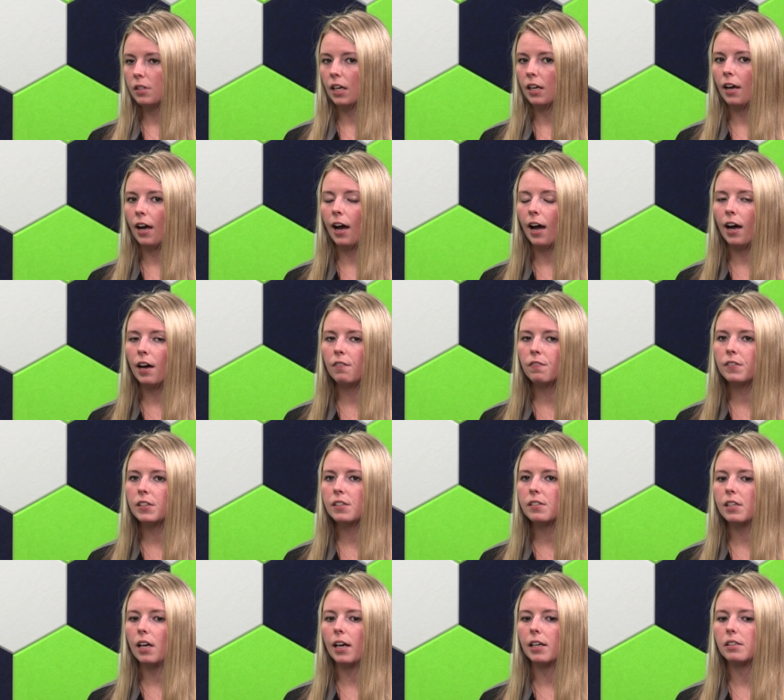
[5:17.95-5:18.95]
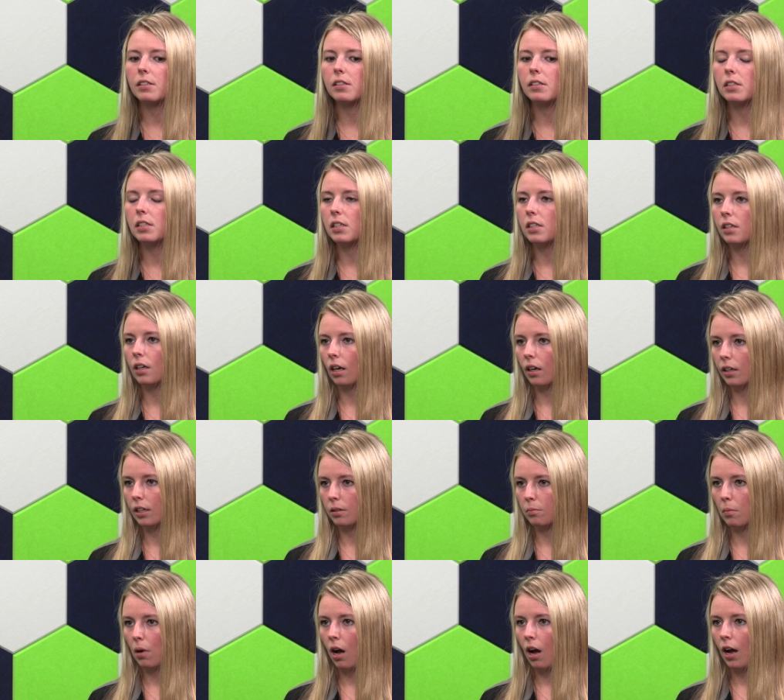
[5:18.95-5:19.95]
they have this idea
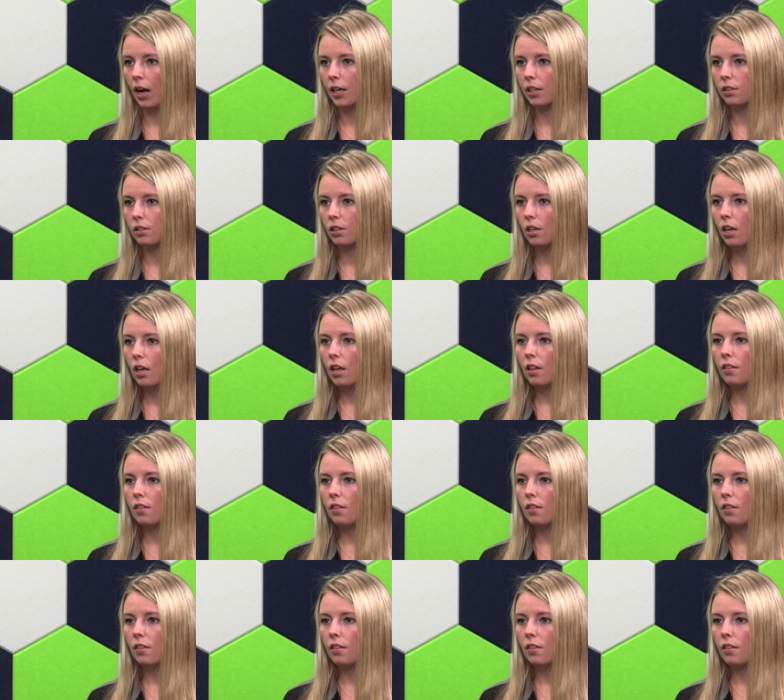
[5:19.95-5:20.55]
in mind